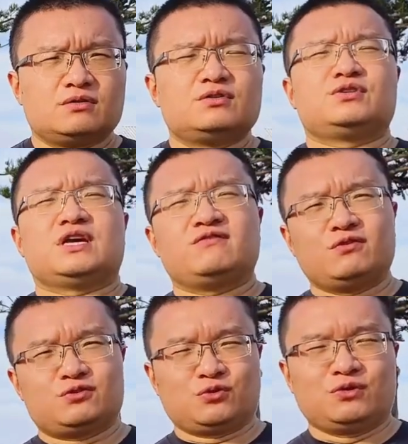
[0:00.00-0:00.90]
Save
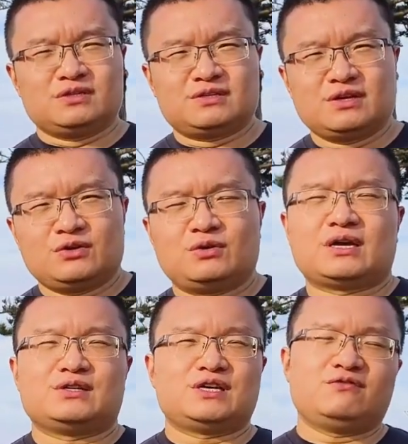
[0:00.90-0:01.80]
your joints. You
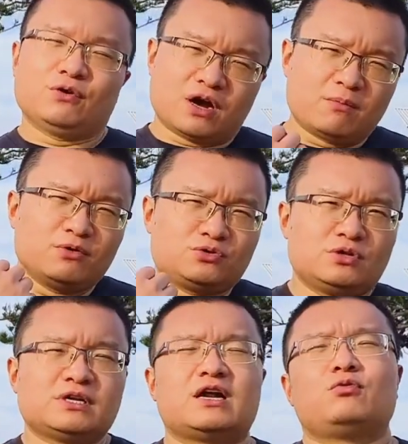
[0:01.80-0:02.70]
can save your elbow
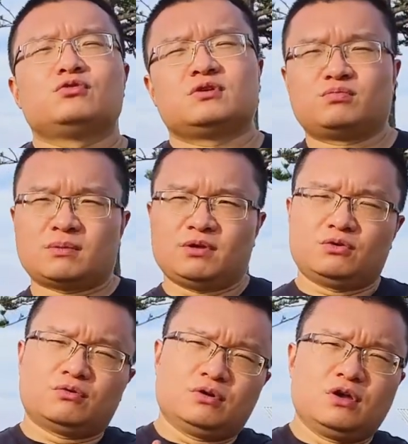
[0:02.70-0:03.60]
joints and also probably
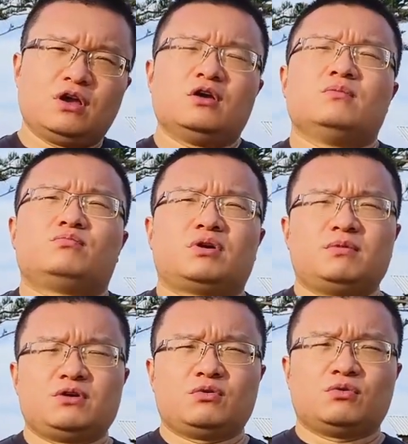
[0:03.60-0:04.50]
your
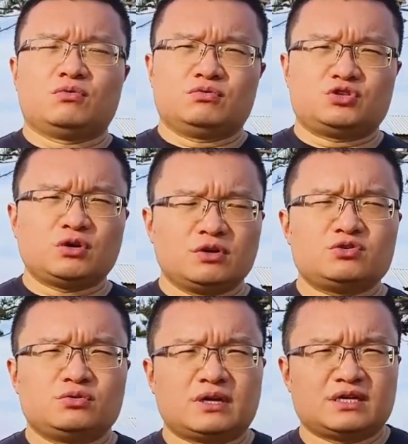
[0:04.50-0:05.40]
shoulder
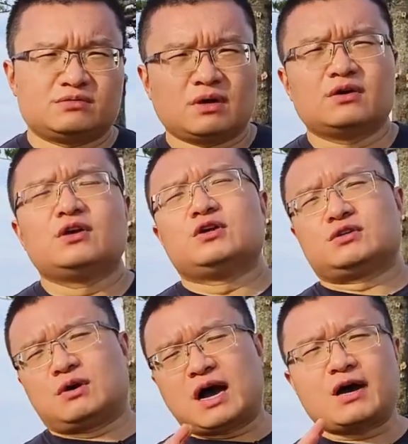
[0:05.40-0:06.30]
joint as well.
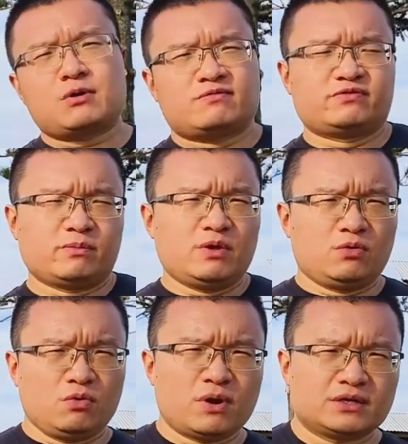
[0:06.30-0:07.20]
So high reps for me
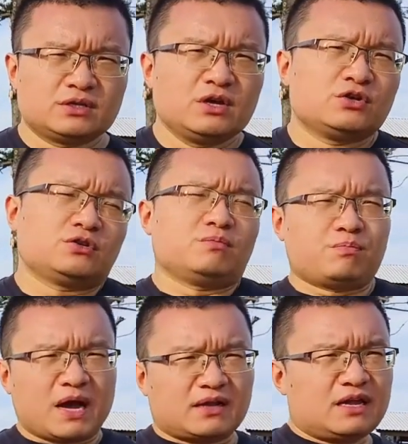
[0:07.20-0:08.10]
always. So
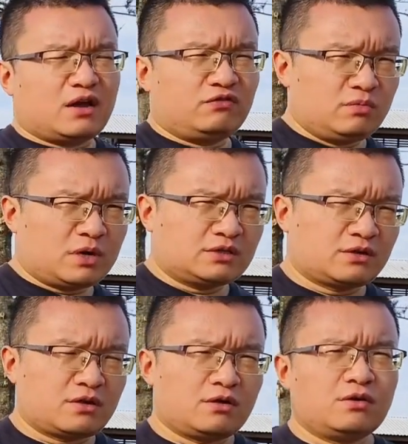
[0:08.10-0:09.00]
back then, a few months
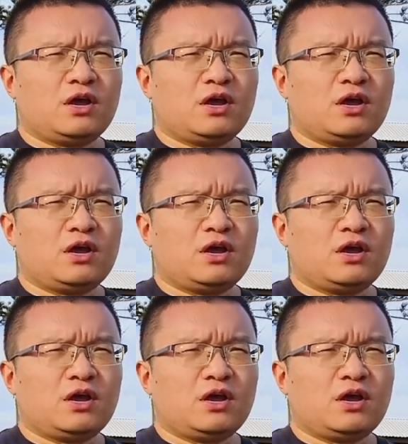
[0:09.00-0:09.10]
ago,